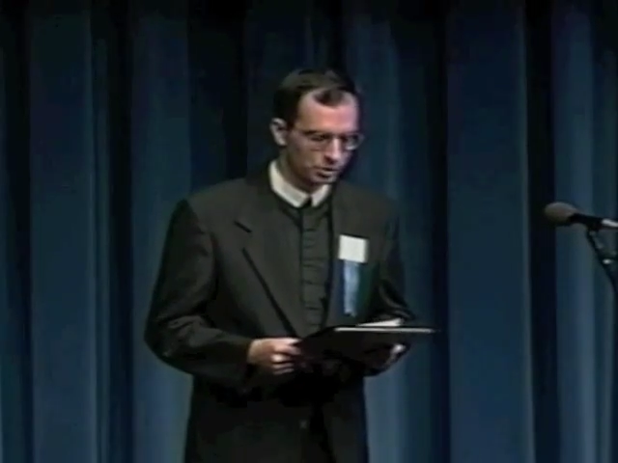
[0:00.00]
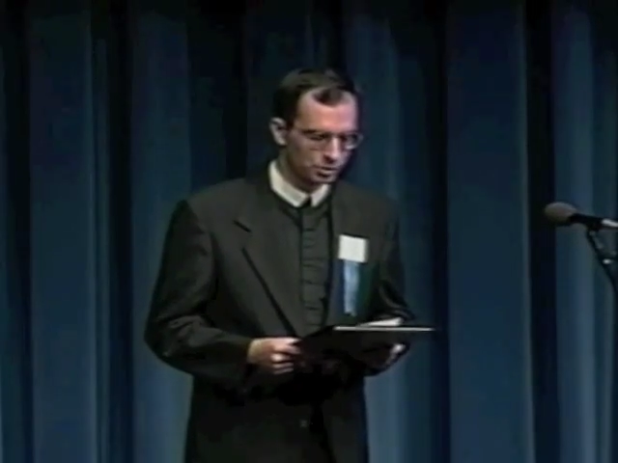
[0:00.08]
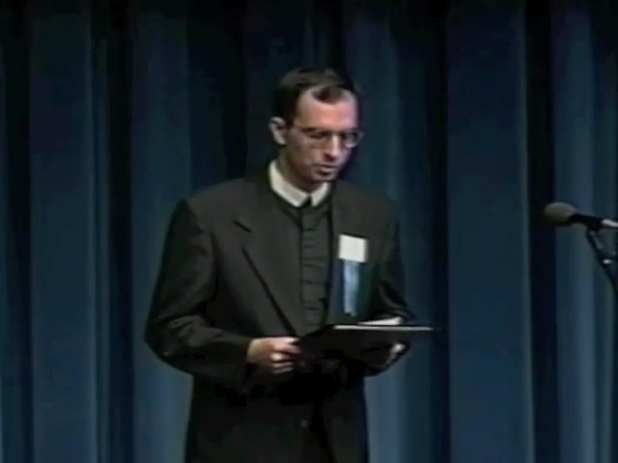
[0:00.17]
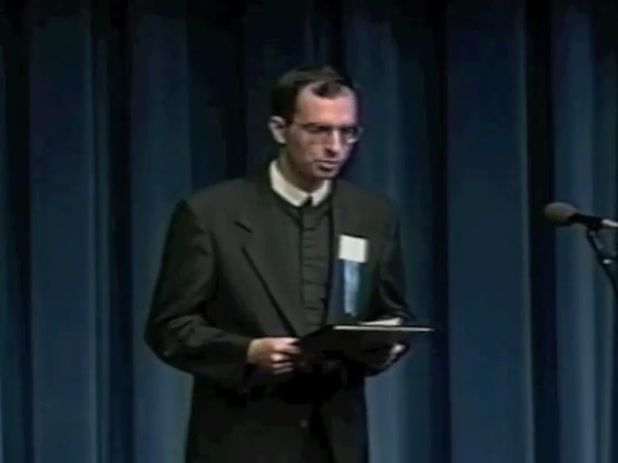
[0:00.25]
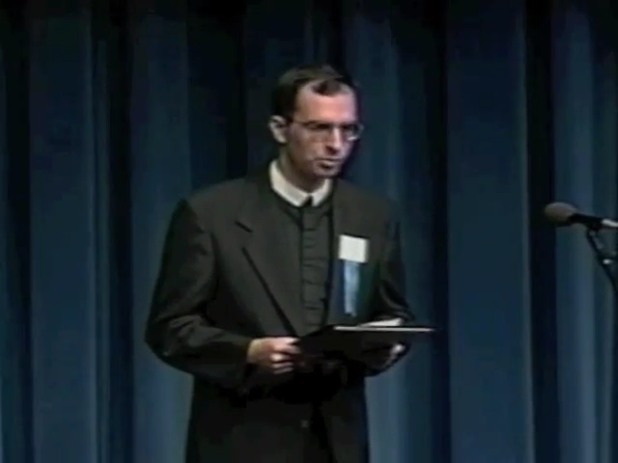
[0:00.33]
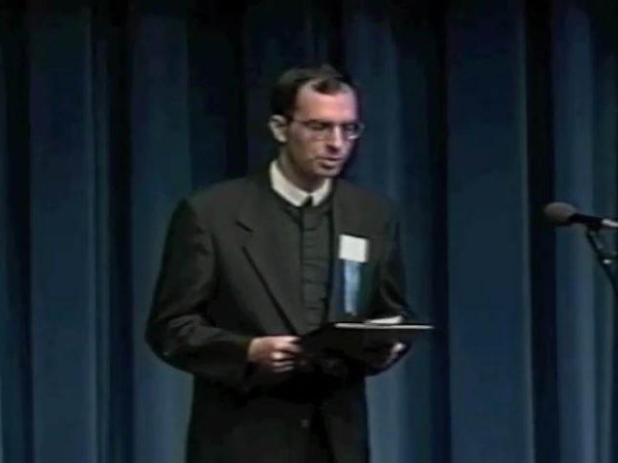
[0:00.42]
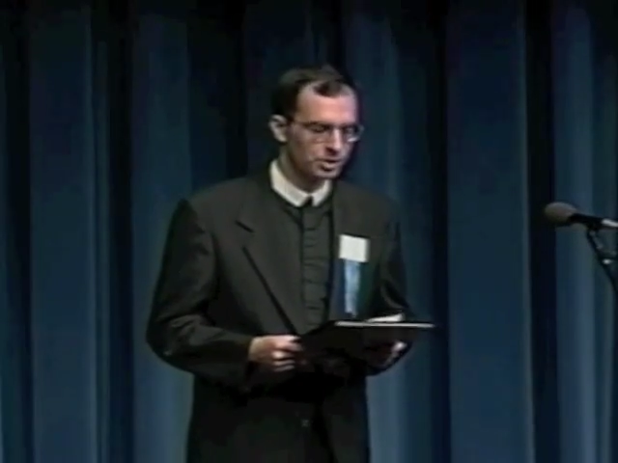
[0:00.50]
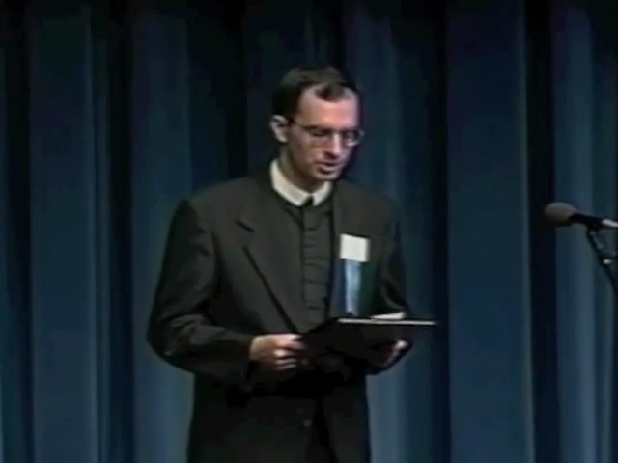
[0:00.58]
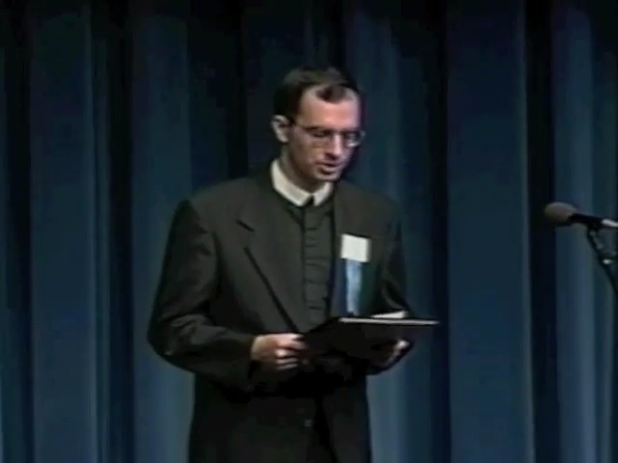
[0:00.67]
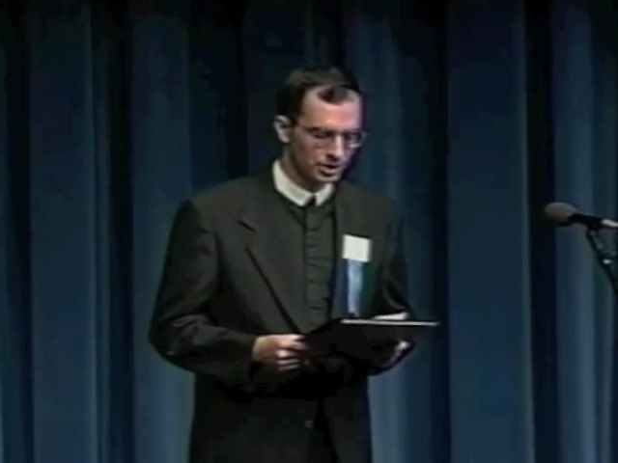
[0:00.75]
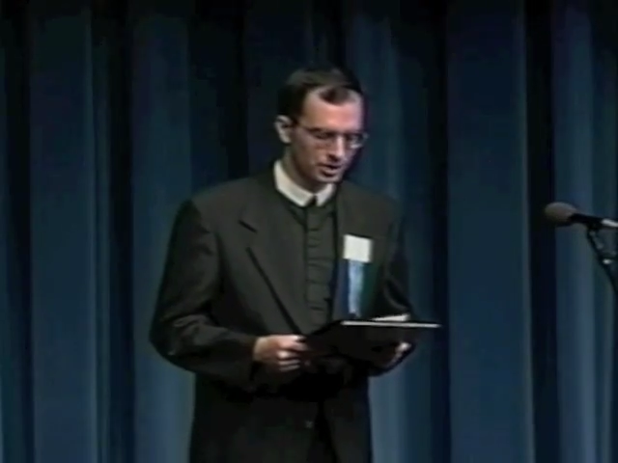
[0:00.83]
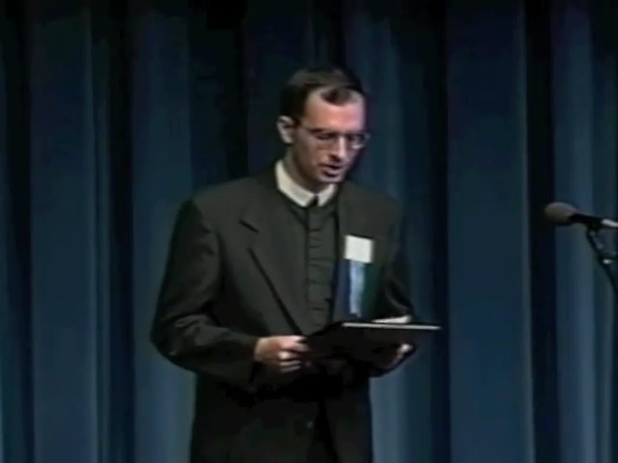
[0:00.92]

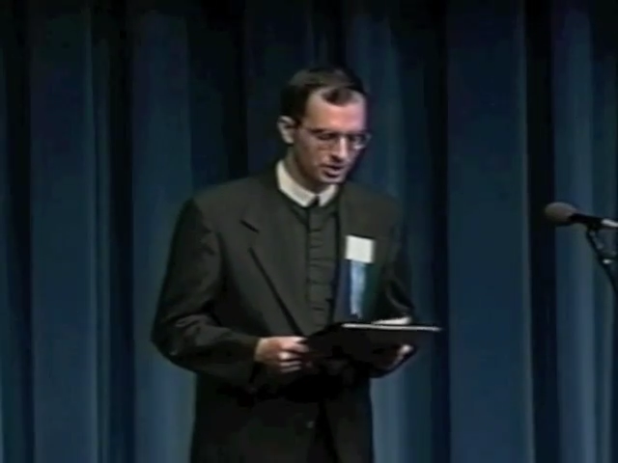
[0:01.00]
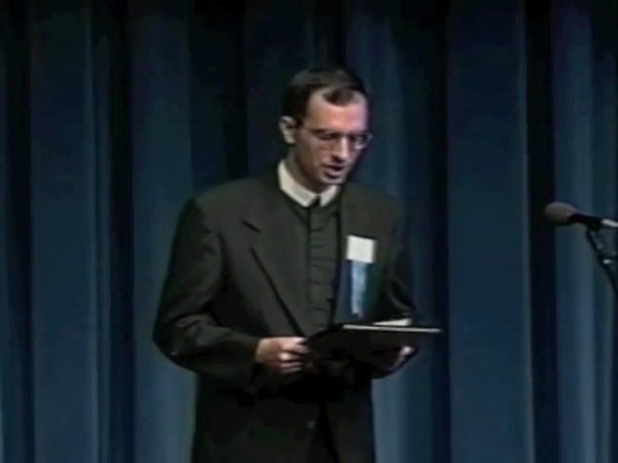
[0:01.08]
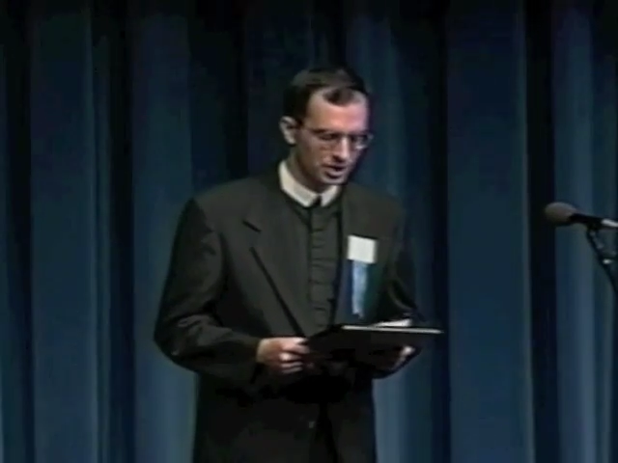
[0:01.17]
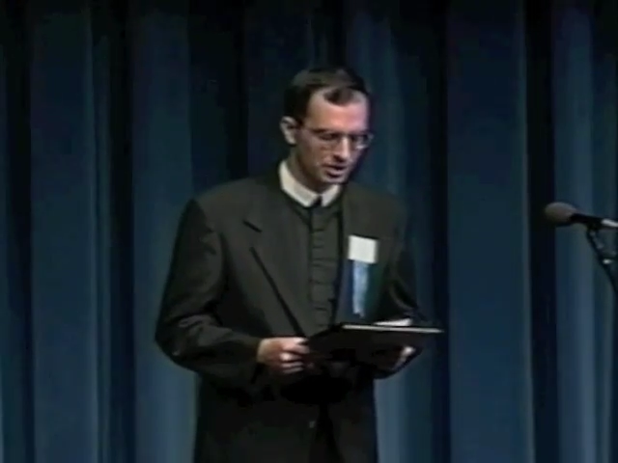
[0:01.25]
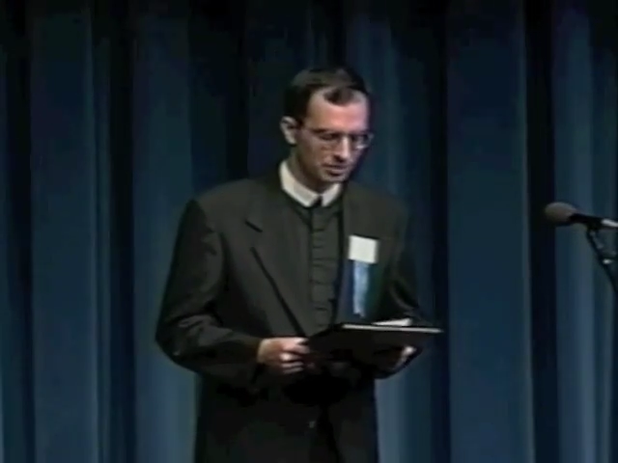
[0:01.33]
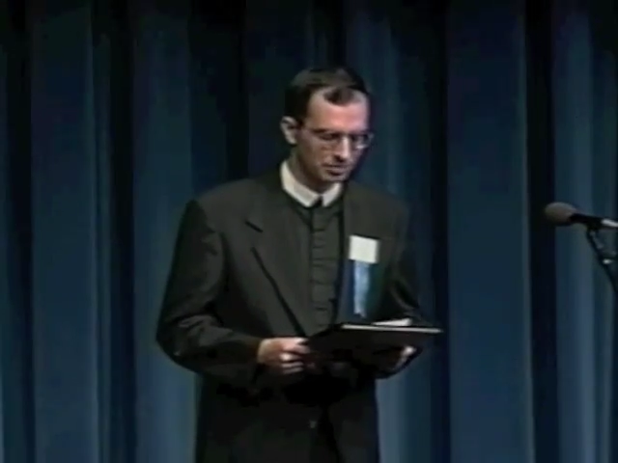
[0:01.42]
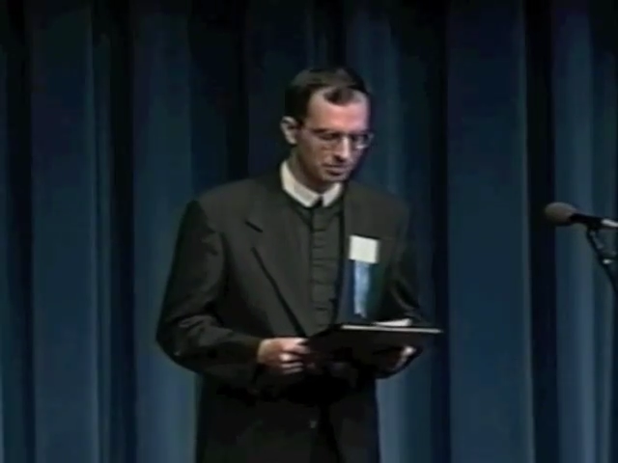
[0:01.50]
216.